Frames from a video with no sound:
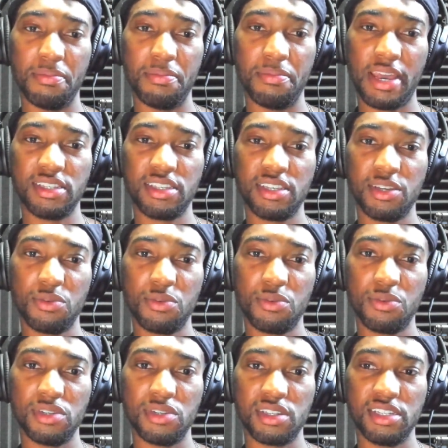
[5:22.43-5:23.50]
AZ
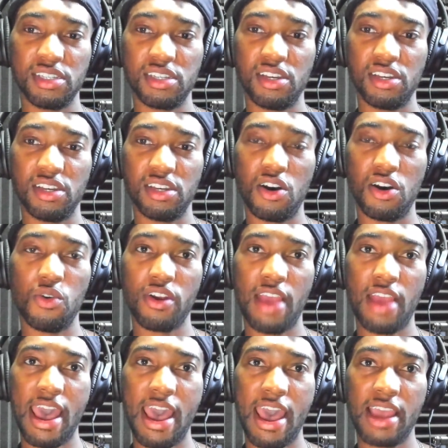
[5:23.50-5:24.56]
is a older
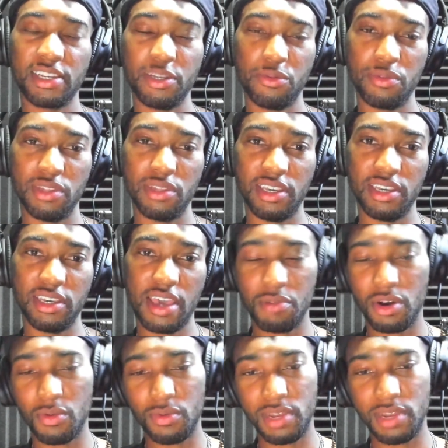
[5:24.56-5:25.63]
act. He really came
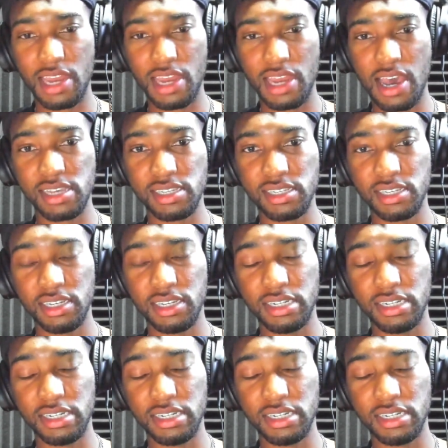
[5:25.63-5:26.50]
up with Nas and